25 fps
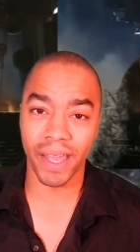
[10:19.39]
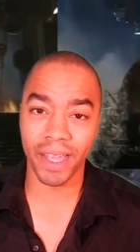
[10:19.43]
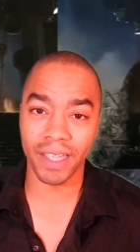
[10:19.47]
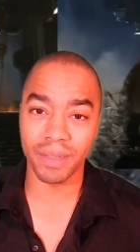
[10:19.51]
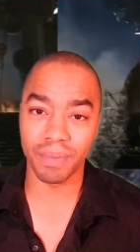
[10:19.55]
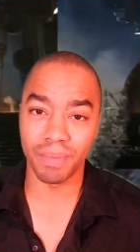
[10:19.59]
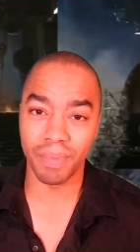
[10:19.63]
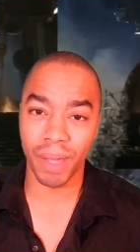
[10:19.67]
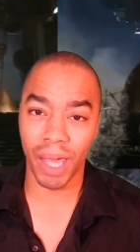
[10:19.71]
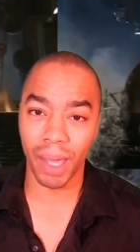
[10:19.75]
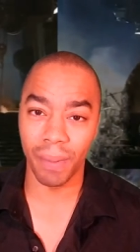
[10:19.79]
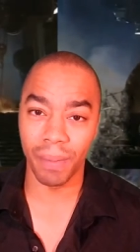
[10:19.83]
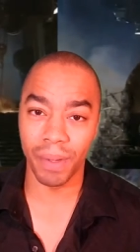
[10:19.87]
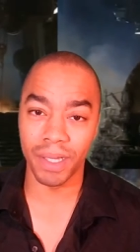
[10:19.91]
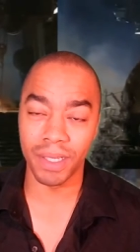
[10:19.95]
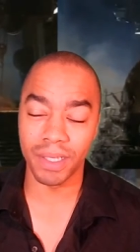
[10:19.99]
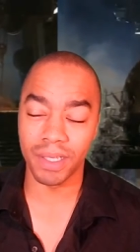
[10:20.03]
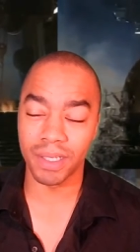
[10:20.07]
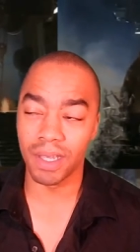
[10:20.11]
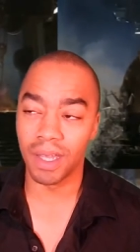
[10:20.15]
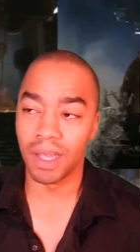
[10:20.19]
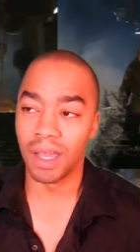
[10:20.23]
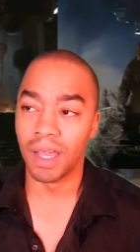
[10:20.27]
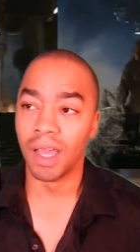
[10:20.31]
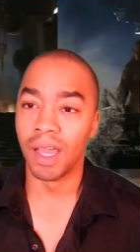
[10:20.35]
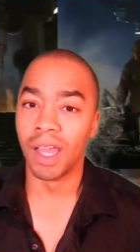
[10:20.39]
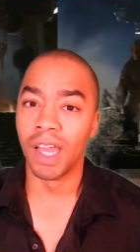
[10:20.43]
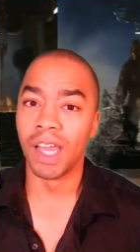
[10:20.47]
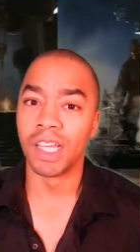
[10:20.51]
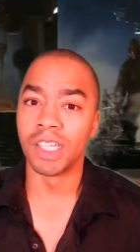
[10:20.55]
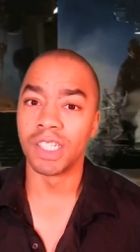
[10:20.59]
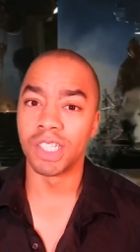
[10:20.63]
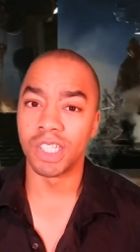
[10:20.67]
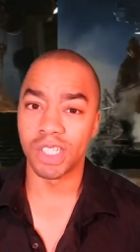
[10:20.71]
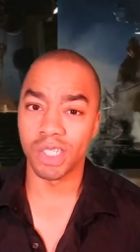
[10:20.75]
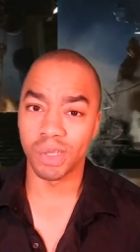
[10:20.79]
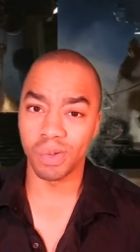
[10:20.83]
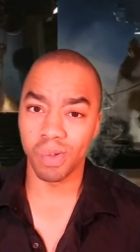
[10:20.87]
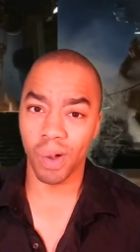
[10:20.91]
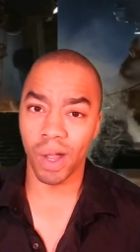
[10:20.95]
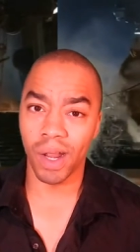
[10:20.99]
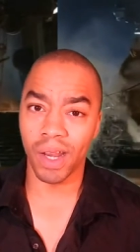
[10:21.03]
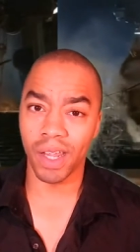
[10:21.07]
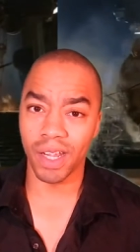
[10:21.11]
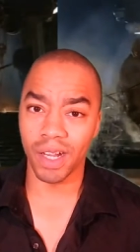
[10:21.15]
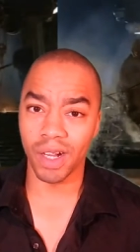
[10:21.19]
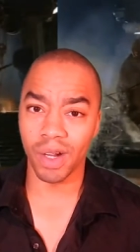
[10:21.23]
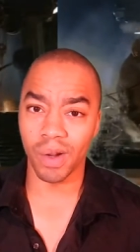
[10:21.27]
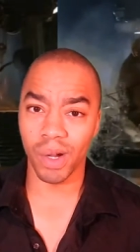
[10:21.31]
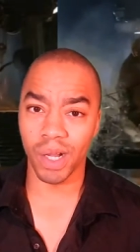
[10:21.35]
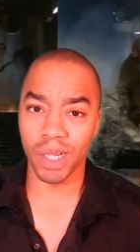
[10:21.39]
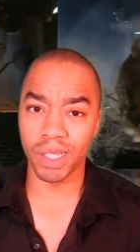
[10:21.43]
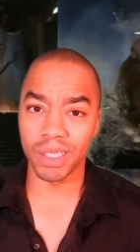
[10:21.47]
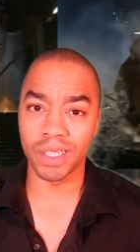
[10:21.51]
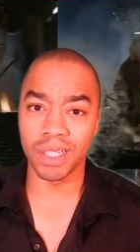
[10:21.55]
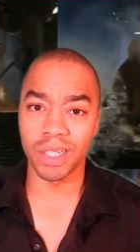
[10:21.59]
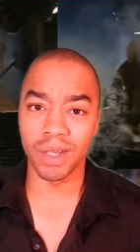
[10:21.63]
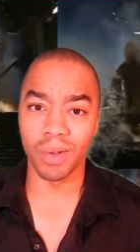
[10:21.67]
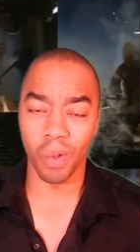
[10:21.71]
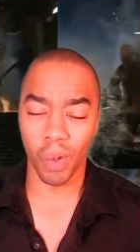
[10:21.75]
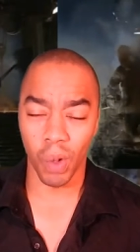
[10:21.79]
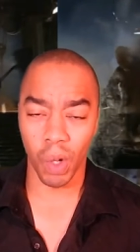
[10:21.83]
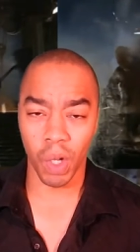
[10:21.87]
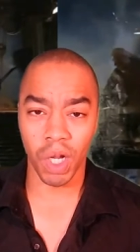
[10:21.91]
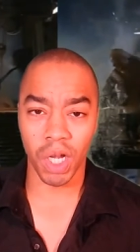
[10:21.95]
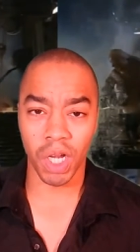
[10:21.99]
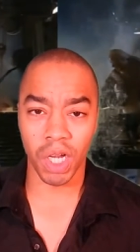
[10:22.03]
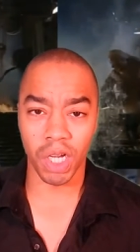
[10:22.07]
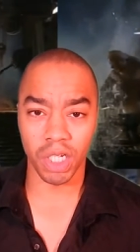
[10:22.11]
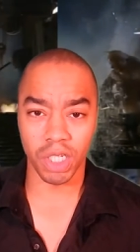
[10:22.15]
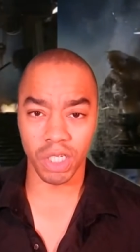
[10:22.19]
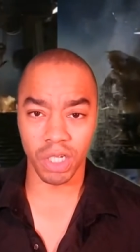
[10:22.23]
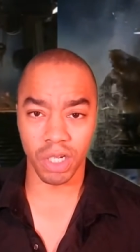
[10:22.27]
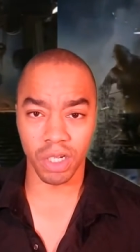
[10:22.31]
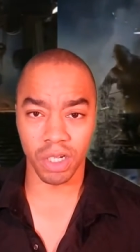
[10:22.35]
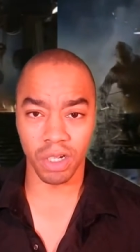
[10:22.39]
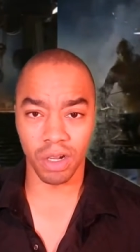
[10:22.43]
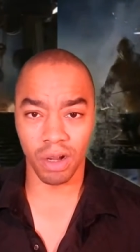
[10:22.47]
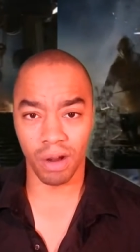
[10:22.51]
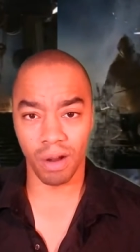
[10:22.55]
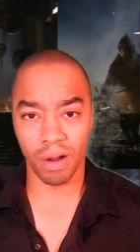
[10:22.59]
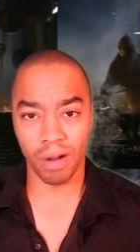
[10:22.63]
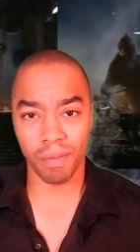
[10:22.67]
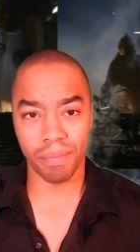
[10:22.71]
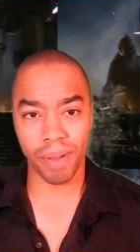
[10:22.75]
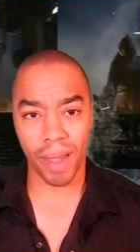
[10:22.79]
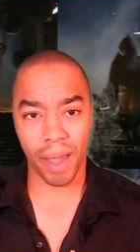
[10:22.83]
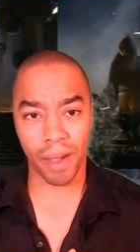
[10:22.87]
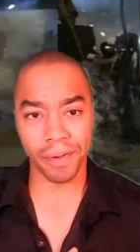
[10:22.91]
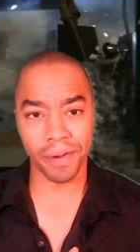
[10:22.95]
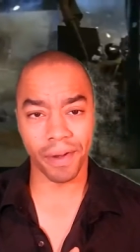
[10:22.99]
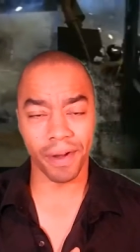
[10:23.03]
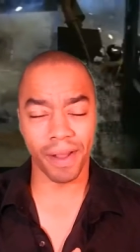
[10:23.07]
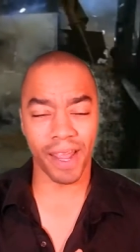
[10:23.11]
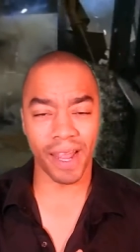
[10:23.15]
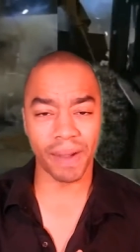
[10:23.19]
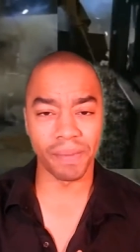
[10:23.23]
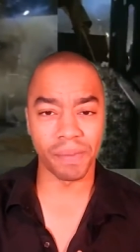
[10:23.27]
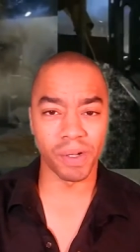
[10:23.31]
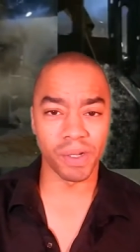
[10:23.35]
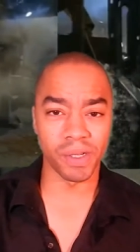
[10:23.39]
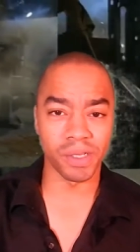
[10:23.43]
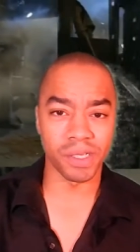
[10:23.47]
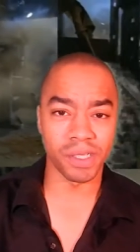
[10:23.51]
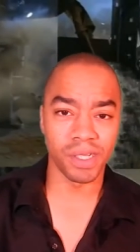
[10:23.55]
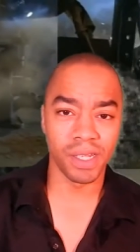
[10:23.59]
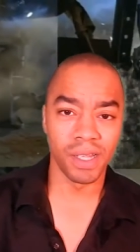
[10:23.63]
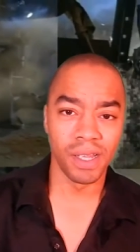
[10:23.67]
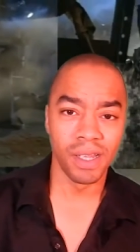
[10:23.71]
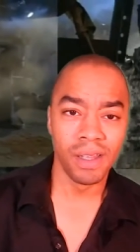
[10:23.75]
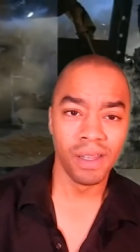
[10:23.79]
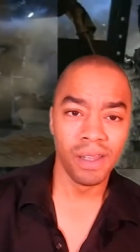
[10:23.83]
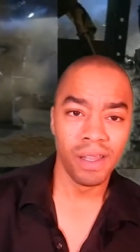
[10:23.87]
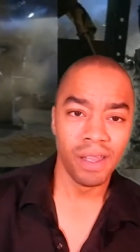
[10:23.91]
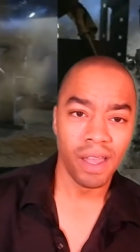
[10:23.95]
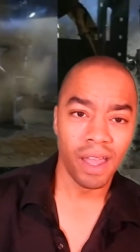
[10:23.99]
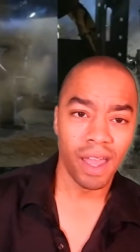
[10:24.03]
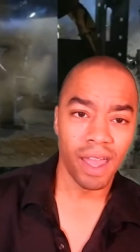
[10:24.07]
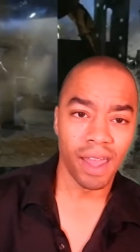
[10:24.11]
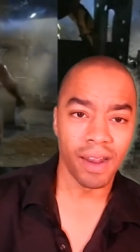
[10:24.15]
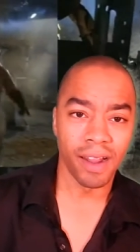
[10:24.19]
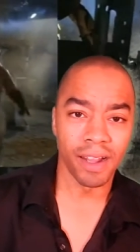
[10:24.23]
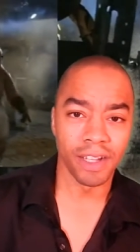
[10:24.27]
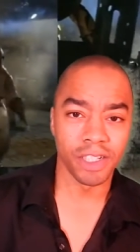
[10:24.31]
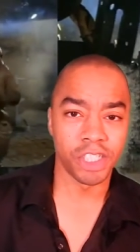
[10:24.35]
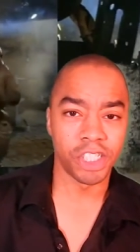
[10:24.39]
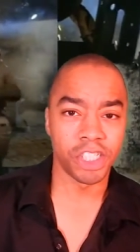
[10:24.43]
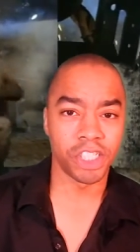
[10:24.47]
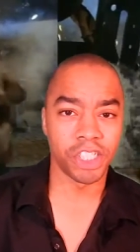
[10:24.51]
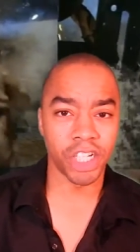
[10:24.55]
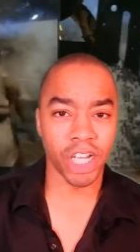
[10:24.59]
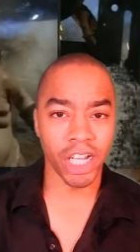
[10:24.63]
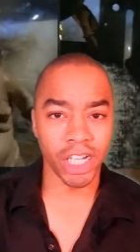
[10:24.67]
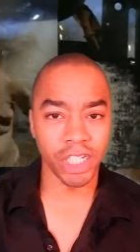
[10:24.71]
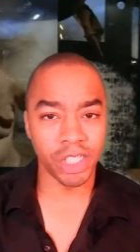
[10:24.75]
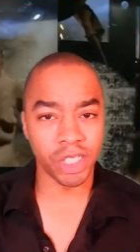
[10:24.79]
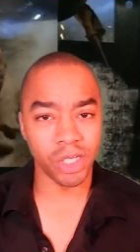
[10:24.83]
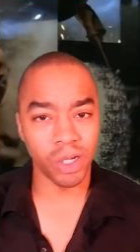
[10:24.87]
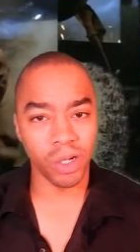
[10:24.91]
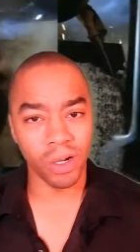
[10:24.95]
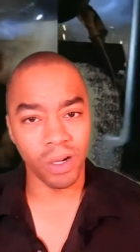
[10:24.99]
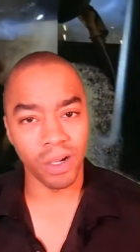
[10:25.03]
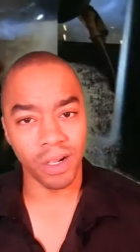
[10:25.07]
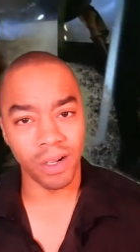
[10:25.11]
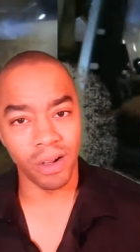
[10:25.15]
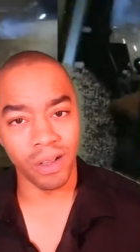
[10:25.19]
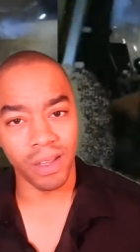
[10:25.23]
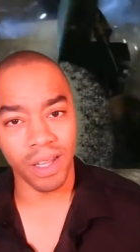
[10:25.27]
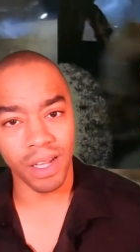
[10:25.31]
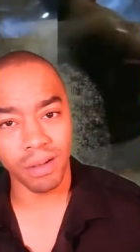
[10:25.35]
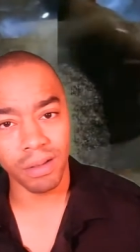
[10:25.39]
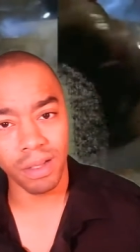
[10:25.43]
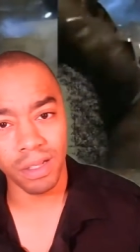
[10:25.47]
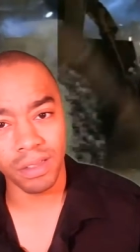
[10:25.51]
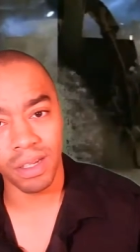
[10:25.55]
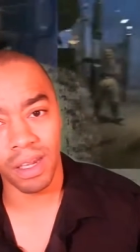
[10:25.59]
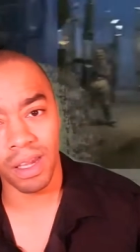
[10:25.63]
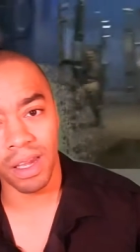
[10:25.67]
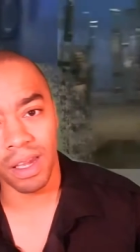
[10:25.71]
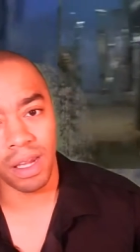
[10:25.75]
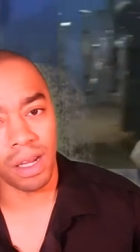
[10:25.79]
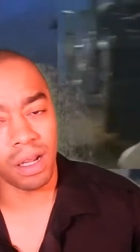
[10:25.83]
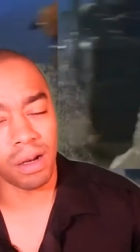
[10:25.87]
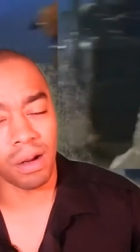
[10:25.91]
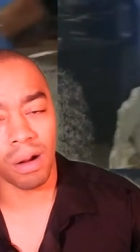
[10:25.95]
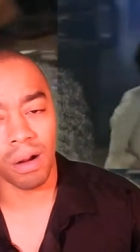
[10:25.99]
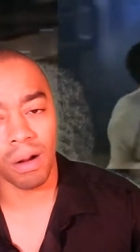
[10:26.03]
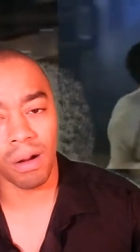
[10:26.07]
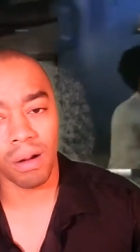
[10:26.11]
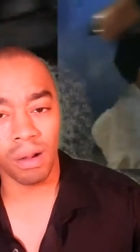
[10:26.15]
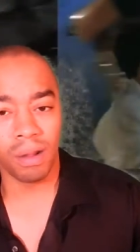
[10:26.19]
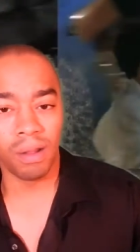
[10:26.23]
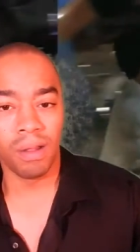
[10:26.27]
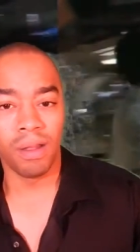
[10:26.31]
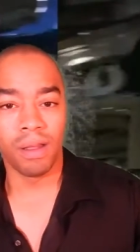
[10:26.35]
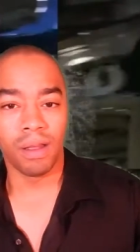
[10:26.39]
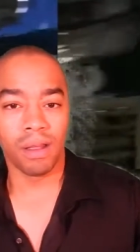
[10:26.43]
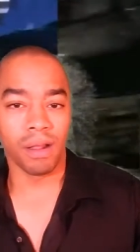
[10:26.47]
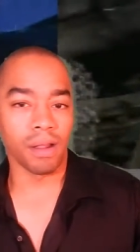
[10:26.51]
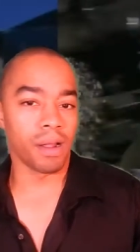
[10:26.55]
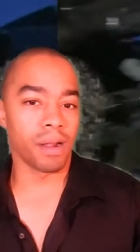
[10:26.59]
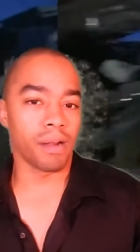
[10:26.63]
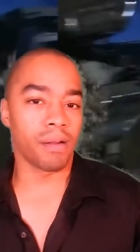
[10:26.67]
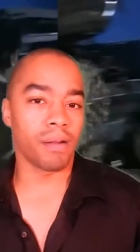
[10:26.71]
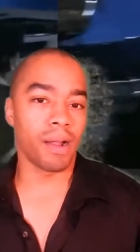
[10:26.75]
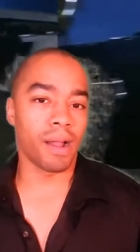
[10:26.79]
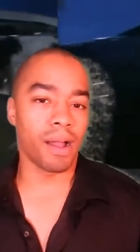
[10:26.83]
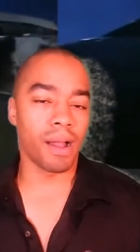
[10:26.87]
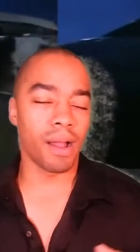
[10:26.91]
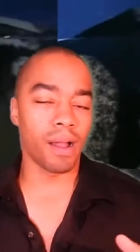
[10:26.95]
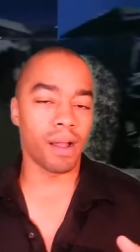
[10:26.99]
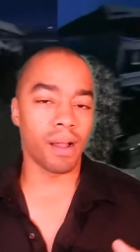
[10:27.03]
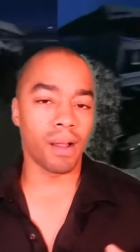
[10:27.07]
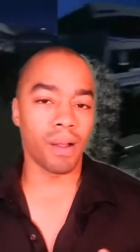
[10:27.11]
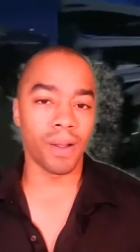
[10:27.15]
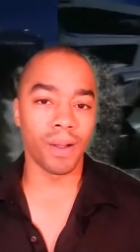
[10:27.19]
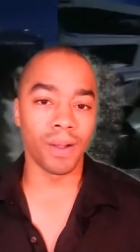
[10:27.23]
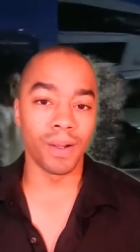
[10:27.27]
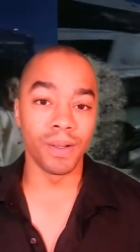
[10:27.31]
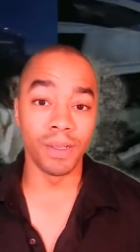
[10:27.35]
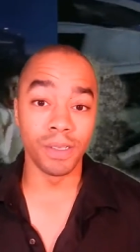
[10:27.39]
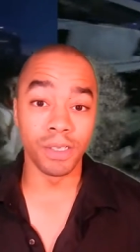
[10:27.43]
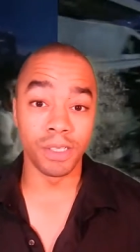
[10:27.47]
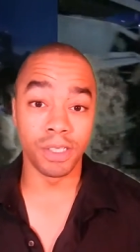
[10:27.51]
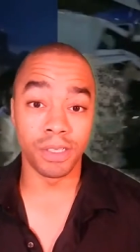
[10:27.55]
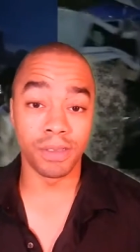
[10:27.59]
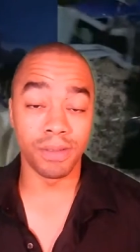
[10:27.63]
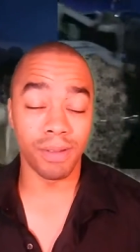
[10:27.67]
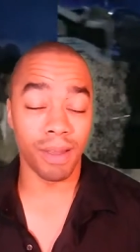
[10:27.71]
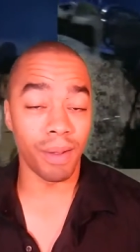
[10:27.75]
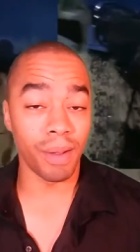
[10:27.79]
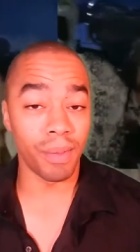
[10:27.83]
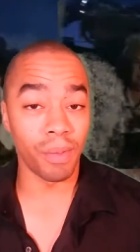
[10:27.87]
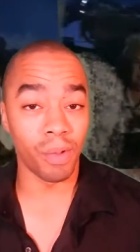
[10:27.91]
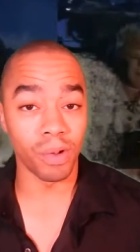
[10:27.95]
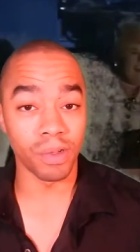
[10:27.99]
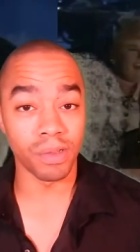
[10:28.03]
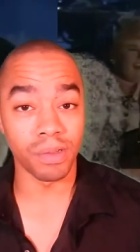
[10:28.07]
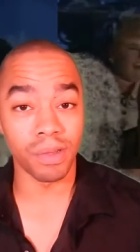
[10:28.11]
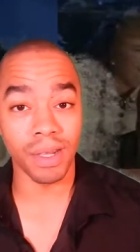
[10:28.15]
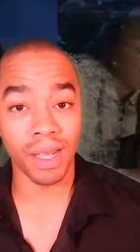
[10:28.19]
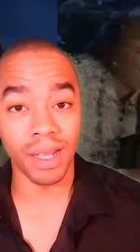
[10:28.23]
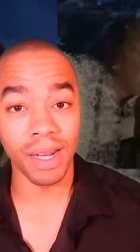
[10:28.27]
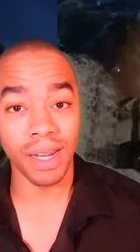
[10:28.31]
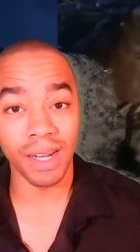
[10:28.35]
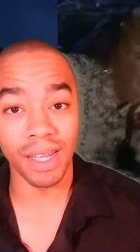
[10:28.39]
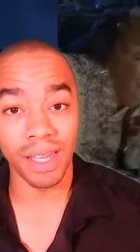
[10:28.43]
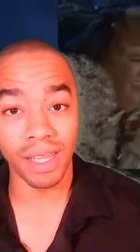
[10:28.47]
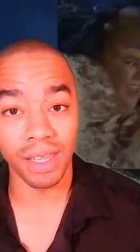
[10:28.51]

ass babies, sweaty and greasy, working in the junkyard, pounding hammers, and they chase her, and they're like, let's eat her! And like, ah! And Demi Moore's like, I need